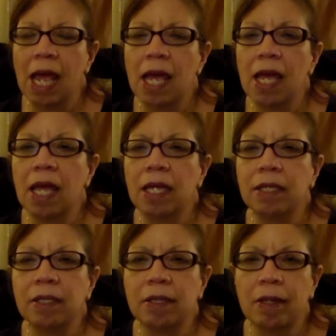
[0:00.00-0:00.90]

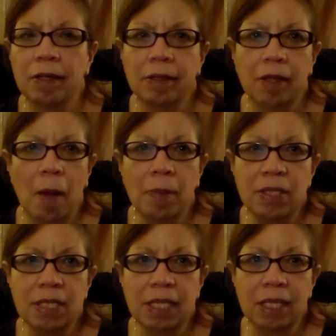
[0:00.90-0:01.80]
And uh, I'm
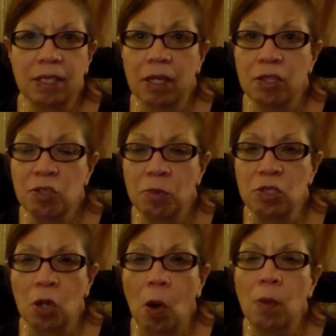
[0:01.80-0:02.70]
not saying that the customer
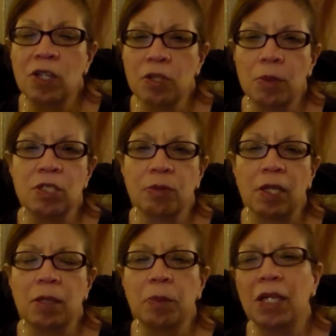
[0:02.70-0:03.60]
is always, always
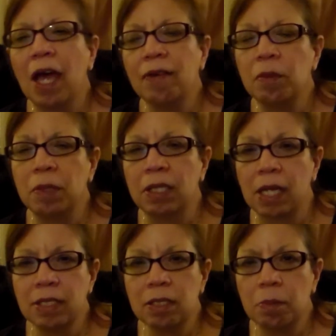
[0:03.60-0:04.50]
right, but you have to be
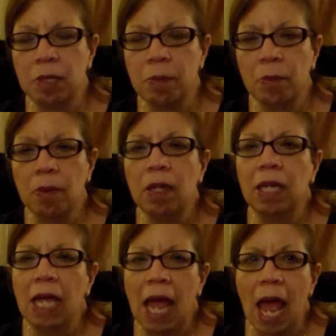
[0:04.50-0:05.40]
nice to people.
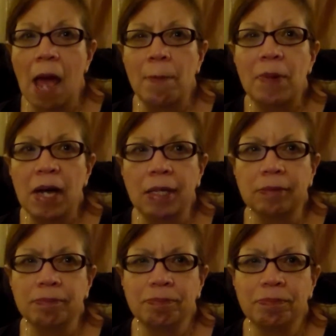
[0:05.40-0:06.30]

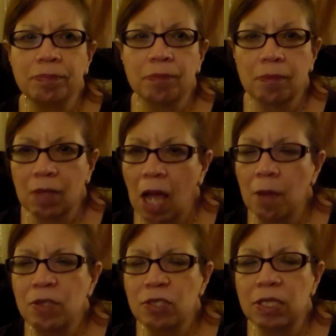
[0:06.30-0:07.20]
But
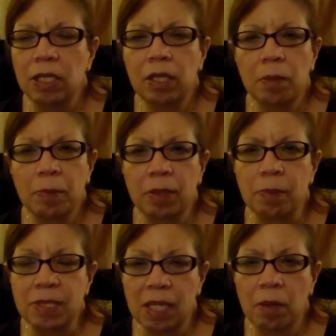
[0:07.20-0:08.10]
I was just a little bit
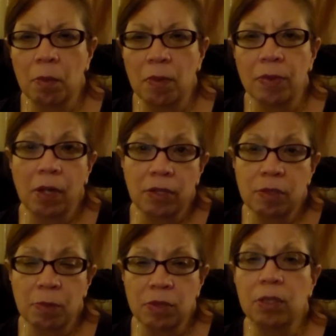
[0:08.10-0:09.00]
upset with
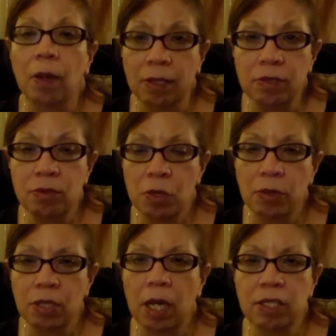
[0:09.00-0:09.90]
customers. You know, I
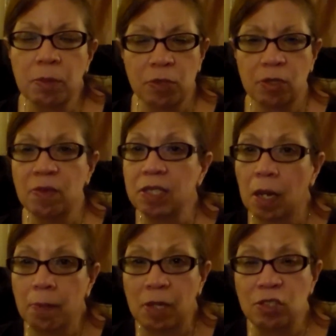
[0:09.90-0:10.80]
talked to customer service
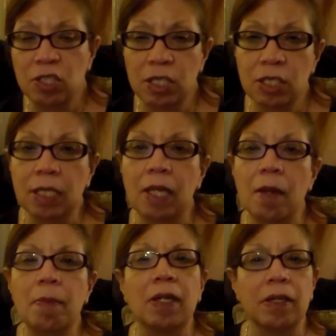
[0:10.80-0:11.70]
and I mentioned it to them.